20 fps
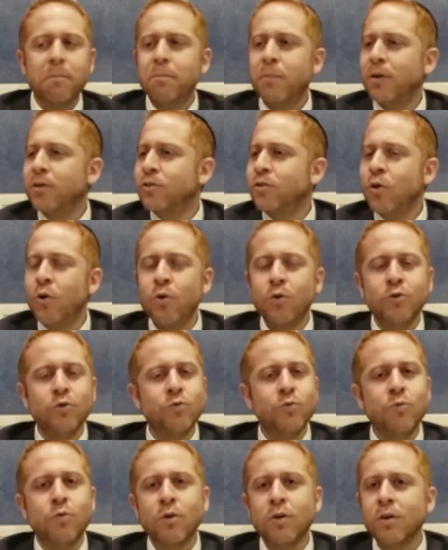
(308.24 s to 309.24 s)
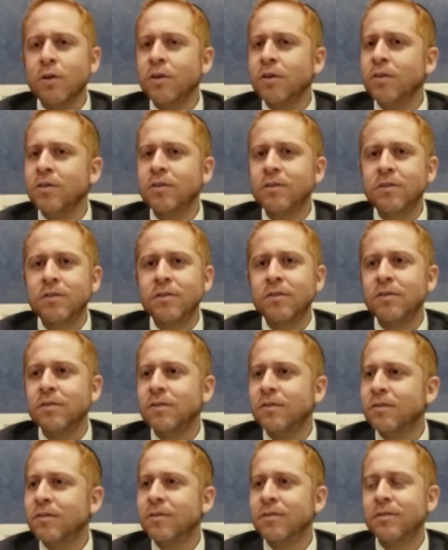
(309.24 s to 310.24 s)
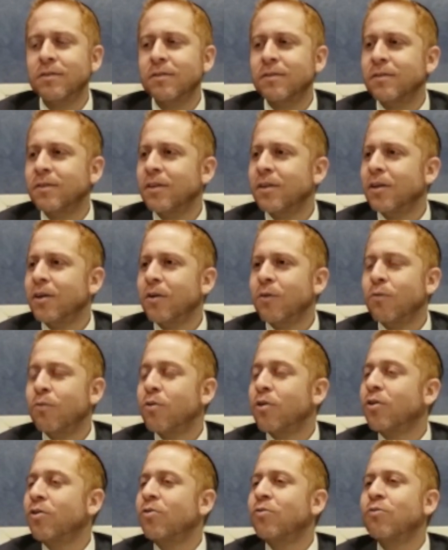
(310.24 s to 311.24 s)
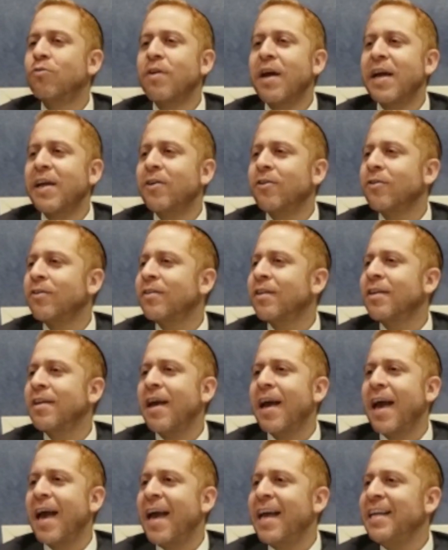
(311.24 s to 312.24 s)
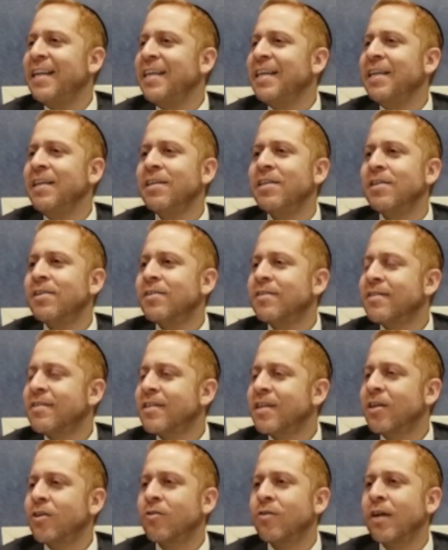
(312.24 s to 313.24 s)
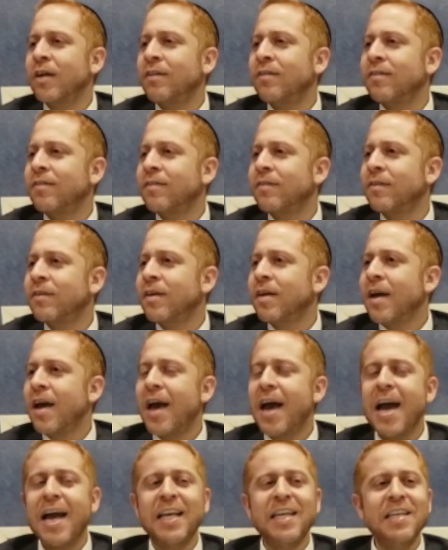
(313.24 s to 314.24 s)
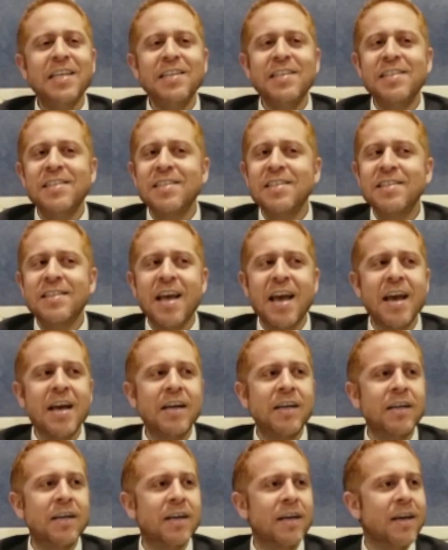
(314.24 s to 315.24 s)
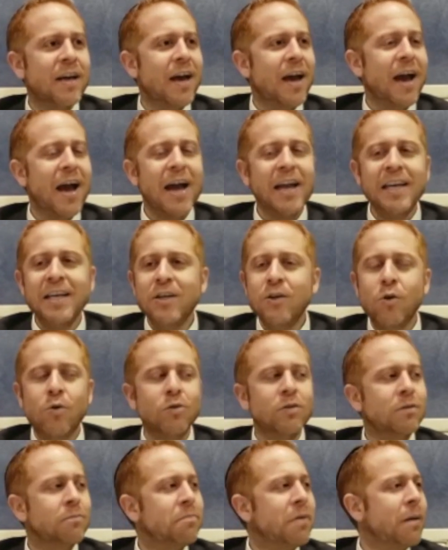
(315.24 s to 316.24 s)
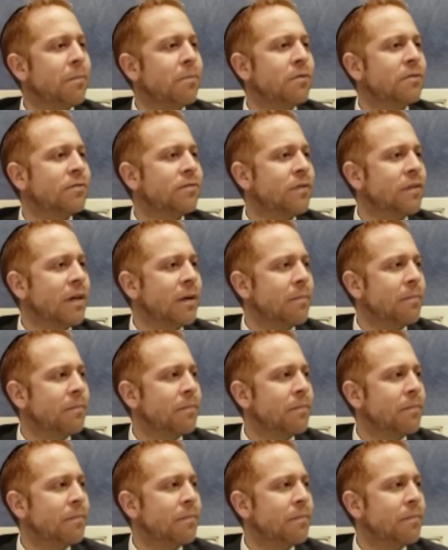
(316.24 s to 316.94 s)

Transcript: But those words were greater than any cigarette, any steak, any golden pebbles for them.